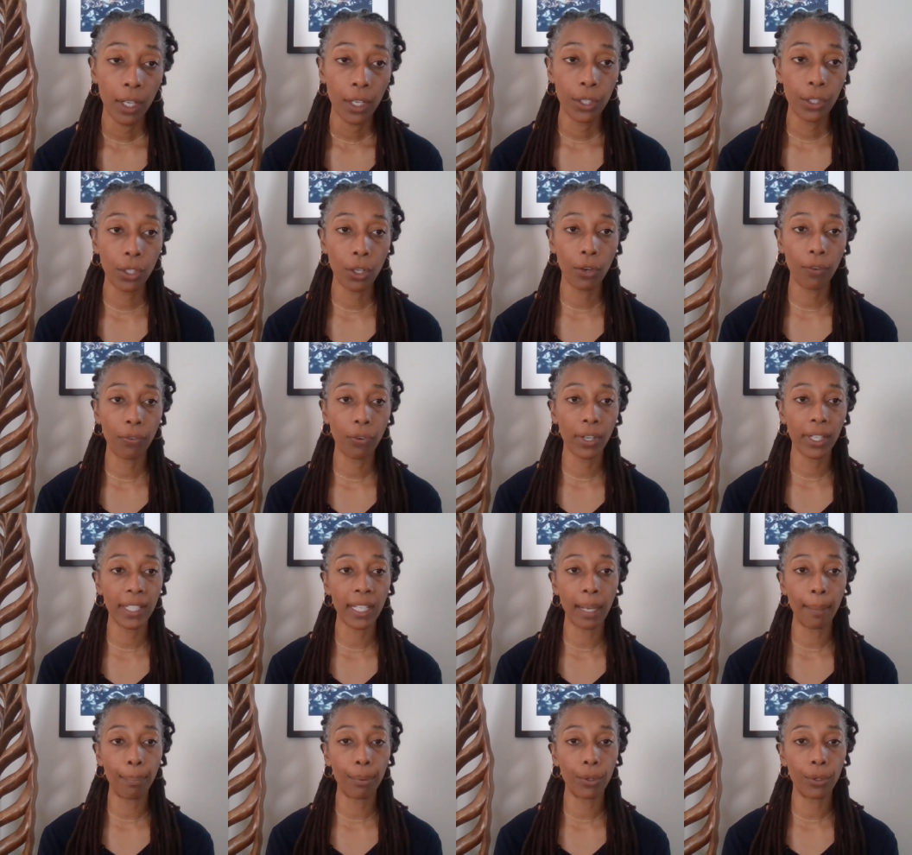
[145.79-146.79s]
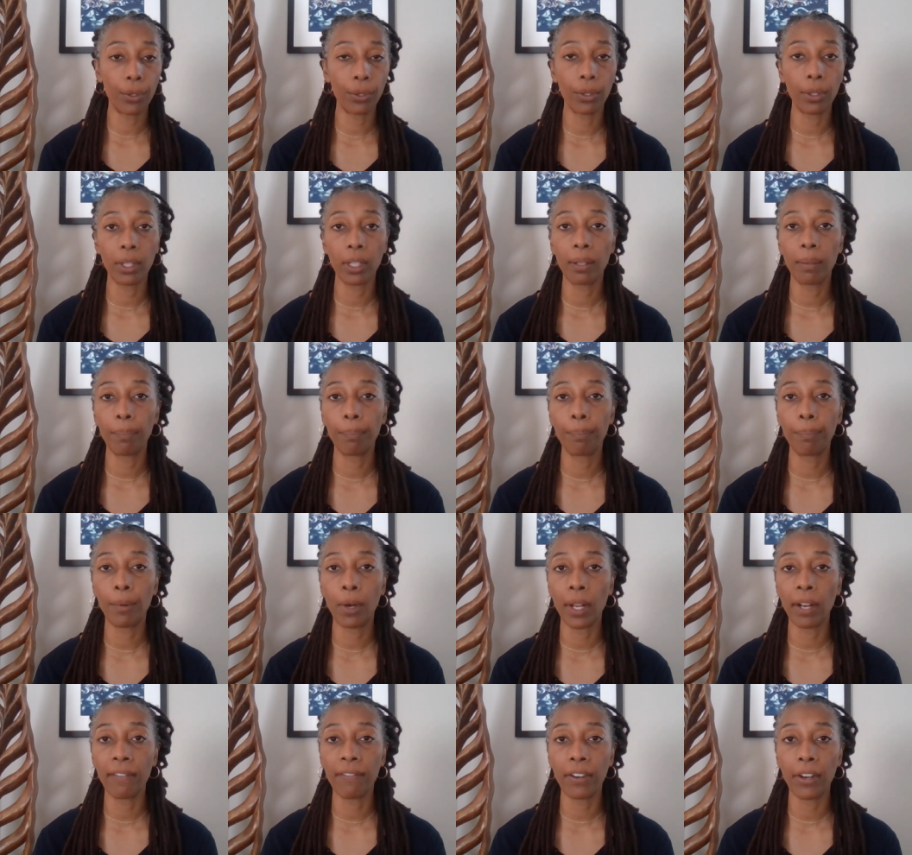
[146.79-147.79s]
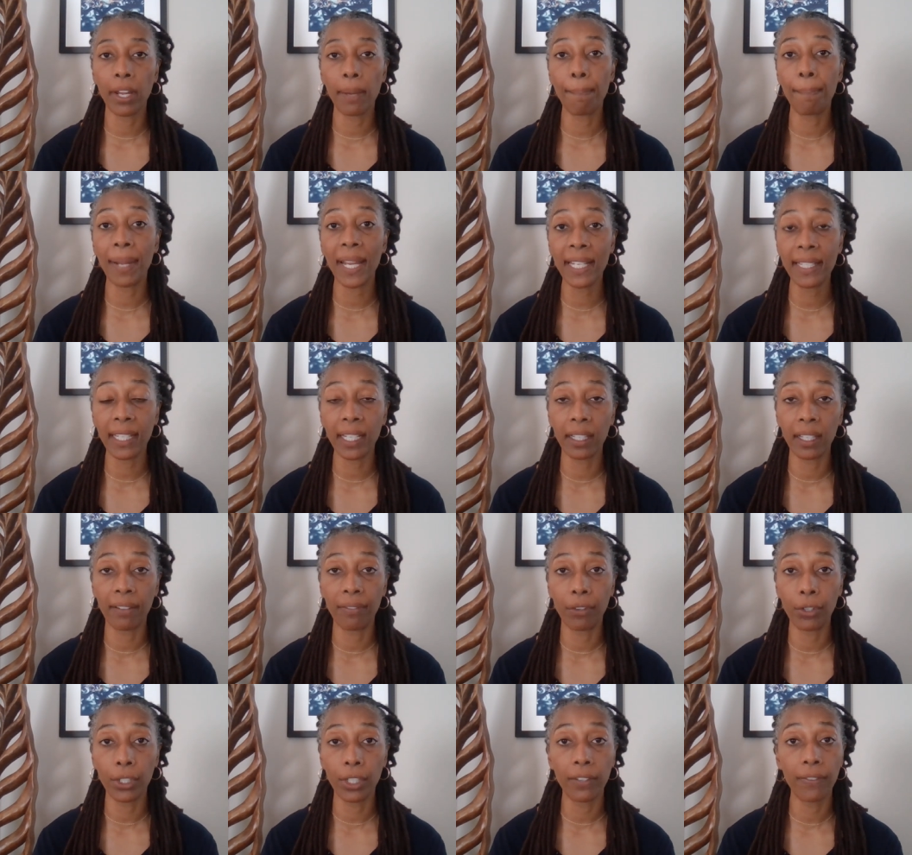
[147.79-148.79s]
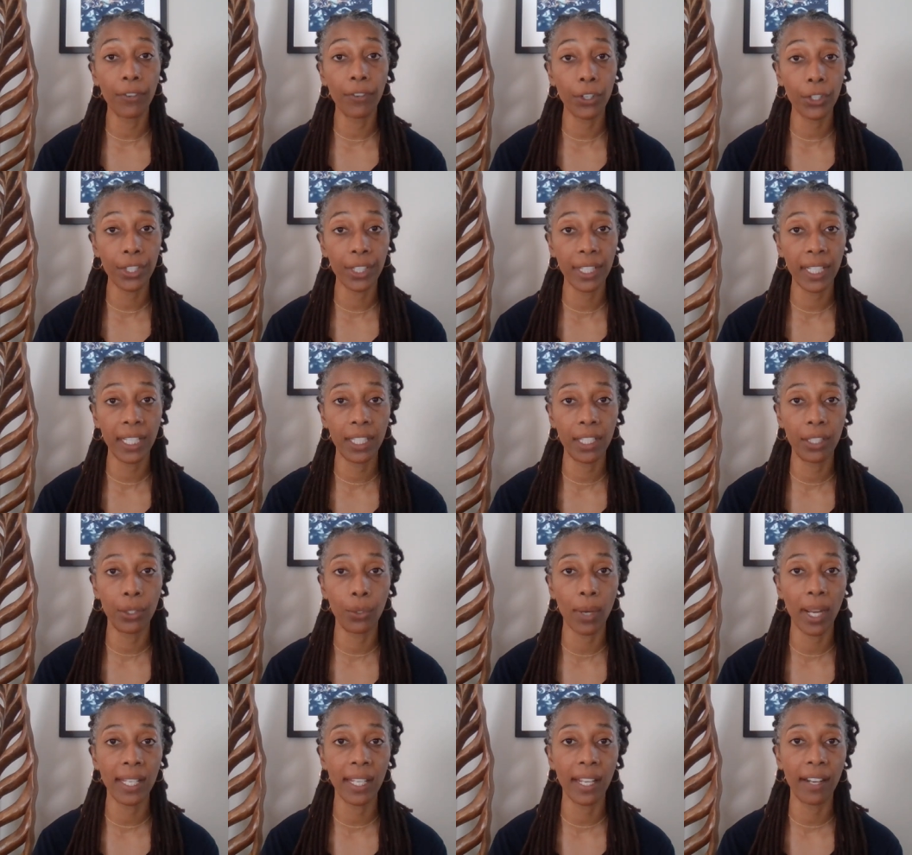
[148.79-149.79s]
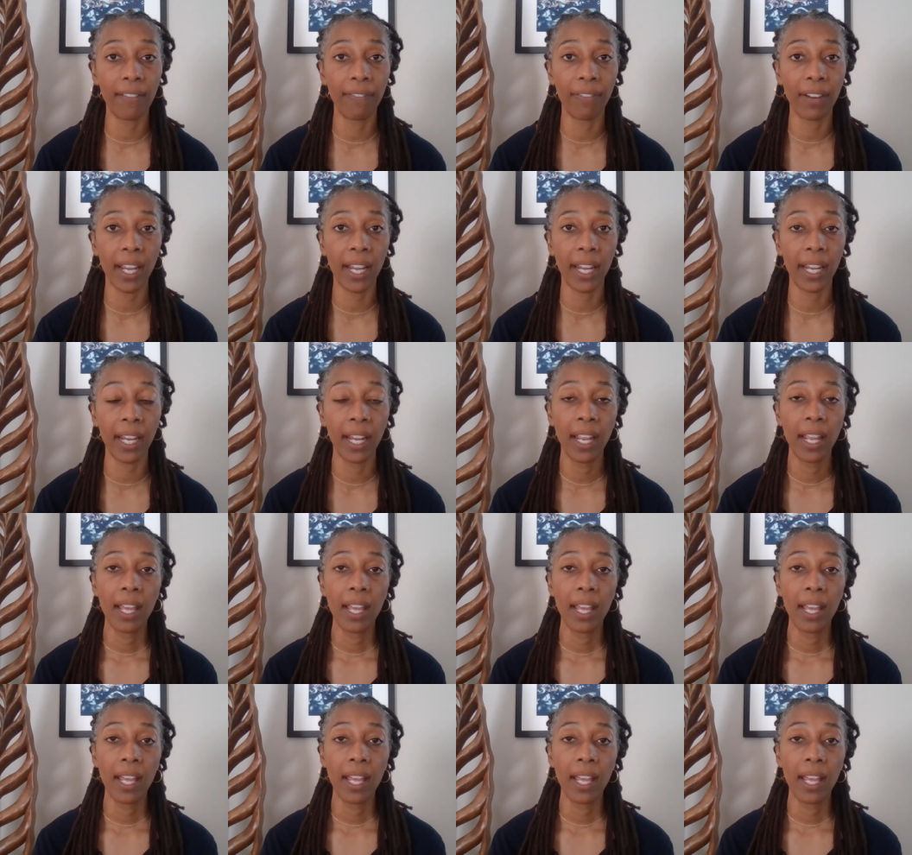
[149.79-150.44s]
So, for example, on a very basic level, you first need to identify